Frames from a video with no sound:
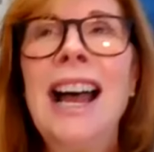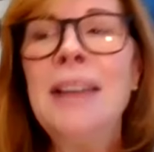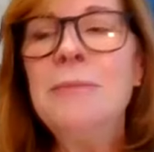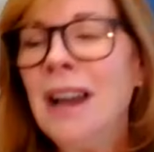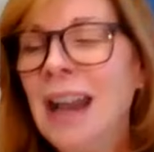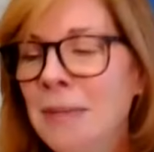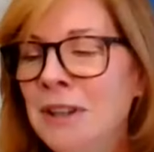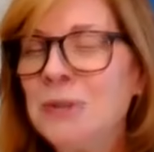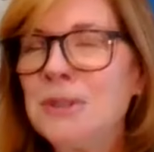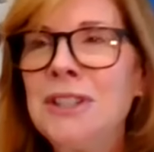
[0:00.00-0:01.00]
I'm, I'm
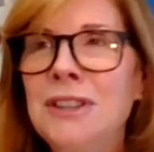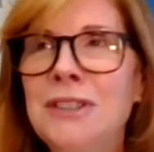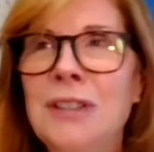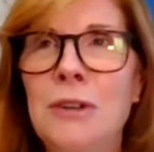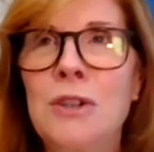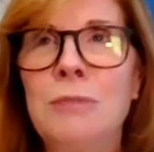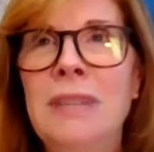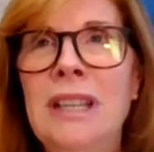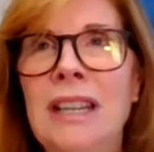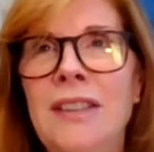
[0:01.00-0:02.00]
interested in the social
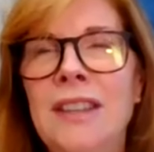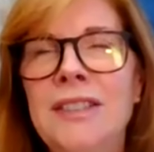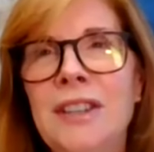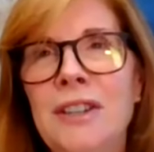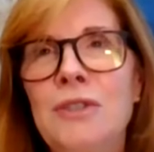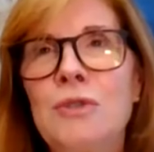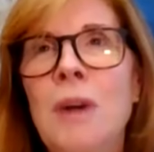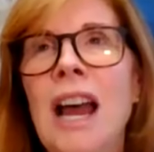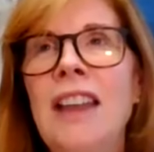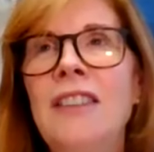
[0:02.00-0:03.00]
media that's going to
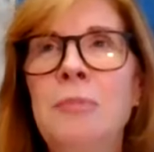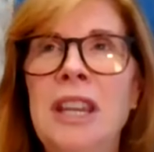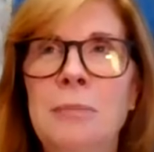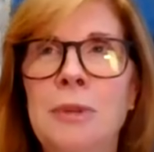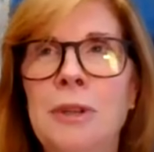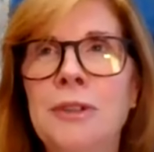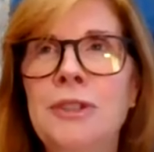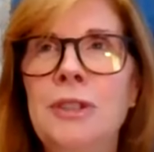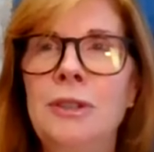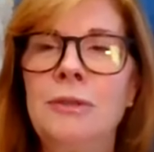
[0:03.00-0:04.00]
drive people
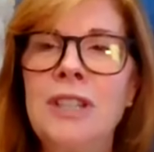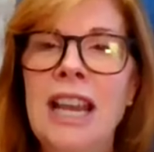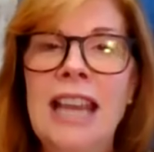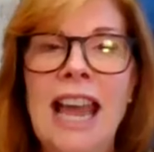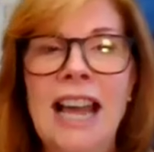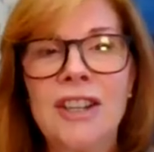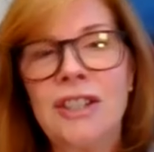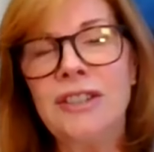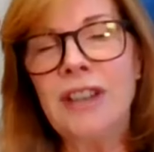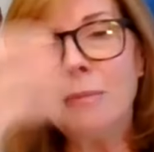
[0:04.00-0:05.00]
to take
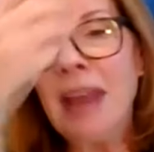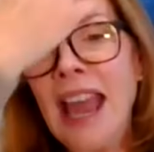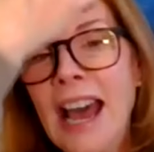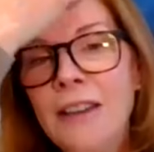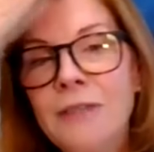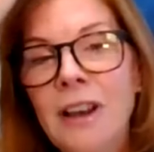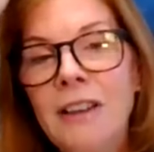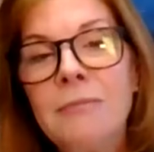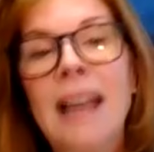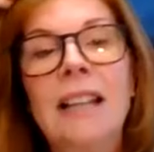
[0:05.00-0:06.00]
actions on behalf
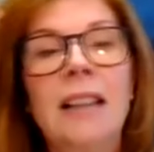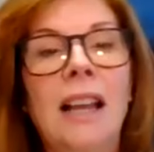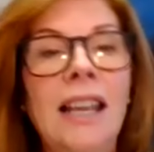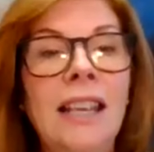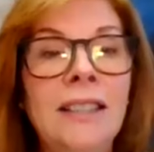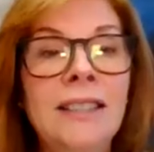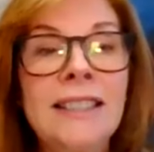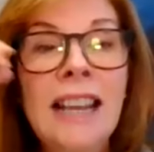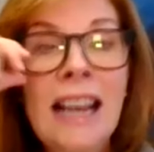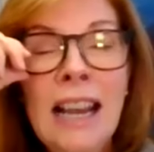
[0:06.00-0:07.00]
of my
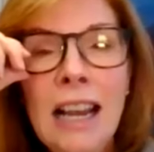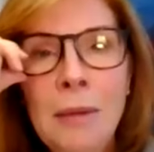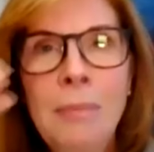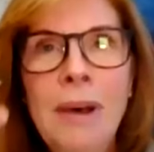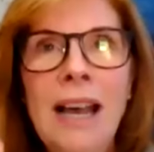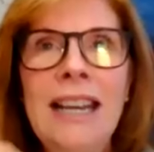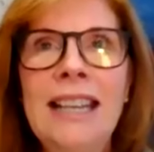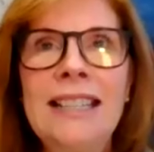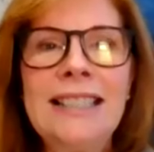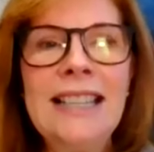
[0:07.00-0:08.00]
clients, but
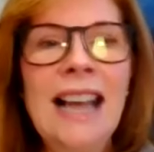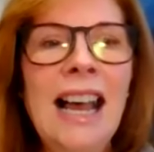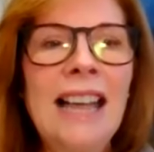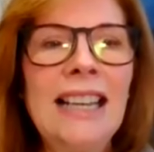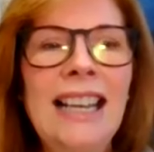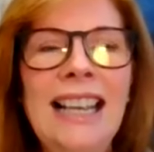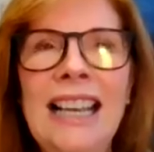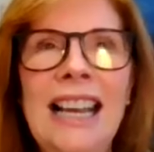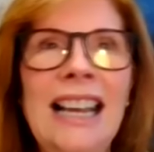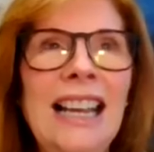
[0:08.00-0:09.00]
it's not,
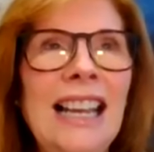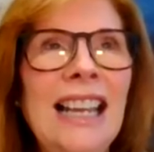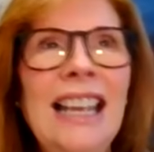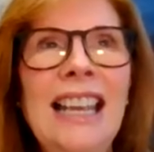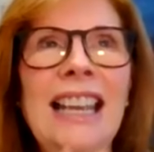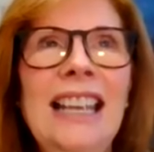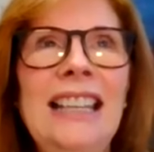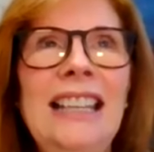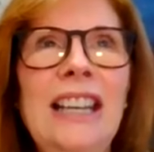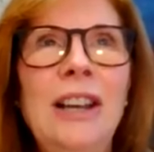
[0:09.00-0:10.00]

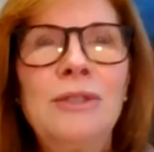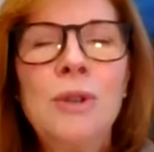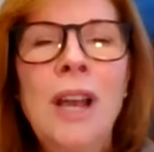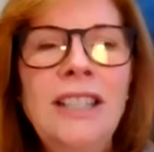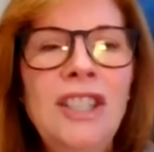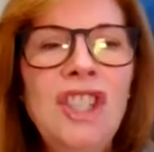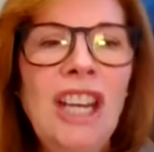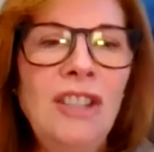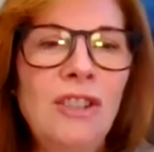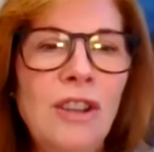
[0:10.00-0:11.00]
you know, trying to
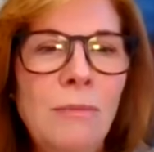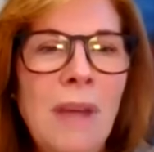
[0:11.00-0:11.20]
change their